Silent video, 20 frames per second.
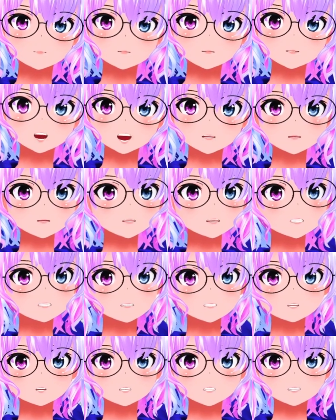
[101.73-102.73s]
and then click
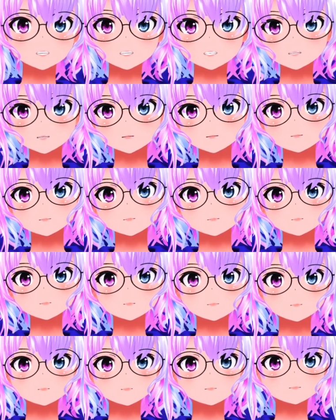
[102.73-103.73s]
create.
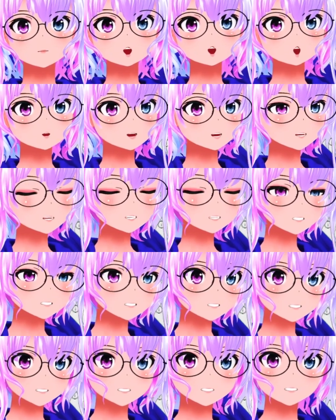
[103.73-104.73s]
Once
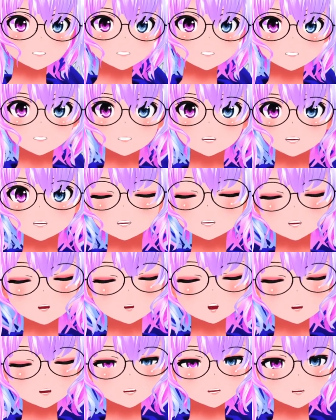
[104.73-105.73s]
Unity is
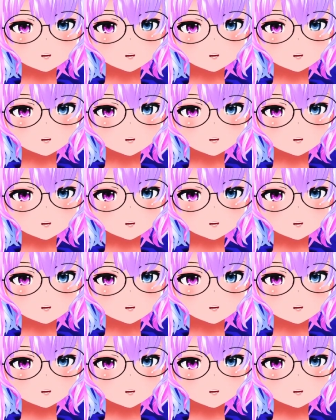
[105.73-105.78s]
opened,